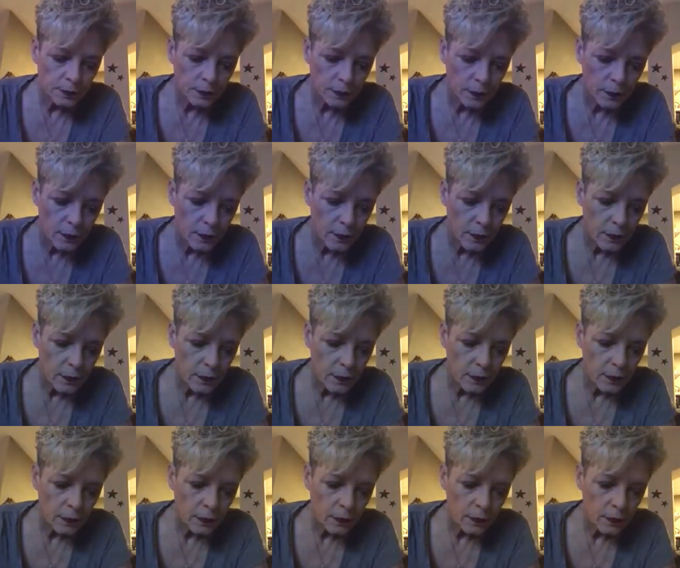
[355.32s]

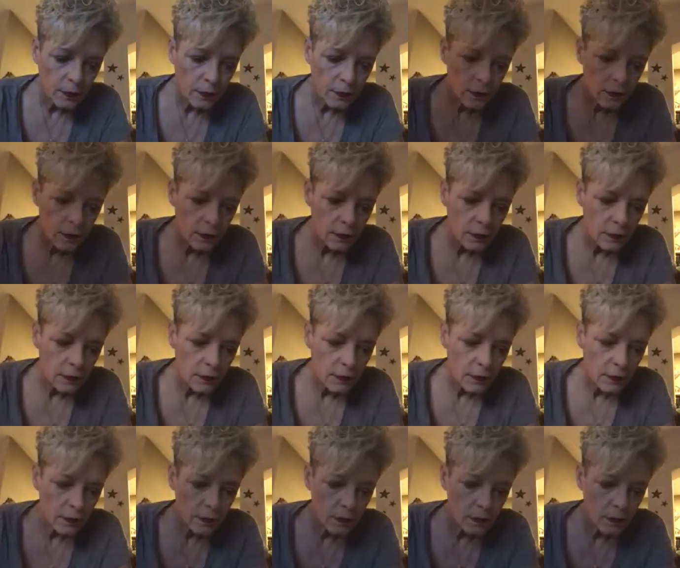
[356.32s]

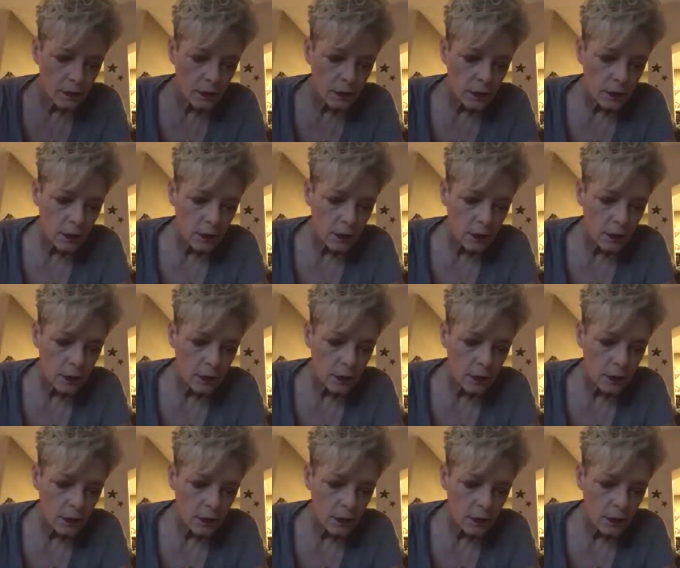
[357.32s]
No one is speaking in this clip.